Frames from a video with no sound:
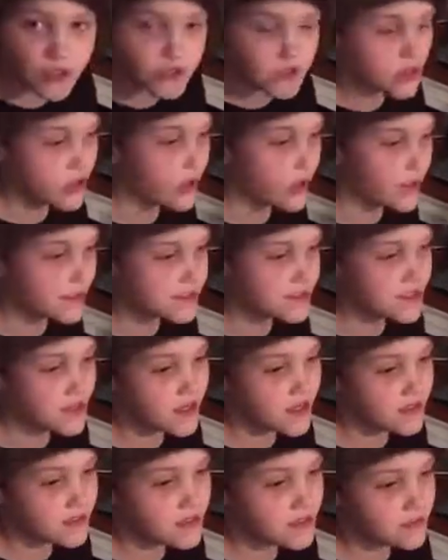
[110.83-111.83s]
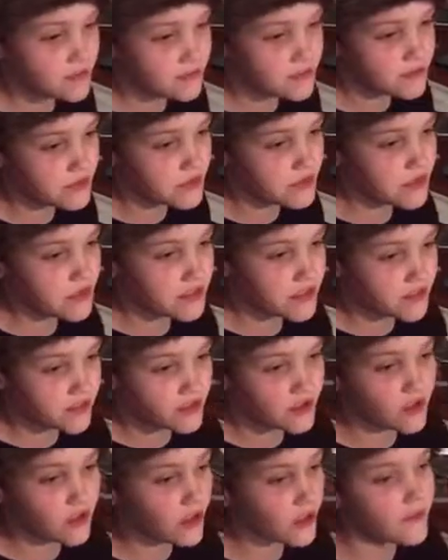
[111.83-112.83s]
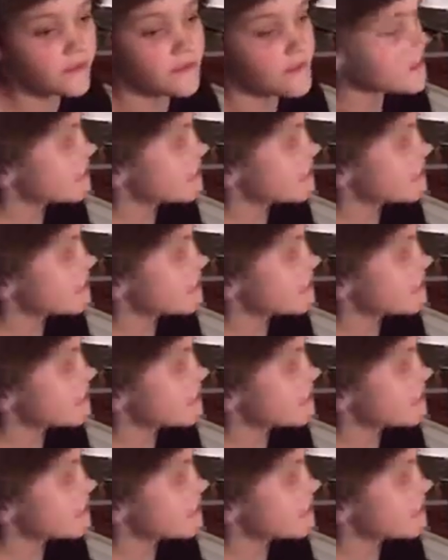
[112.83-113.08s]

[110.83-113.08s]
so I decided to be like, you know what?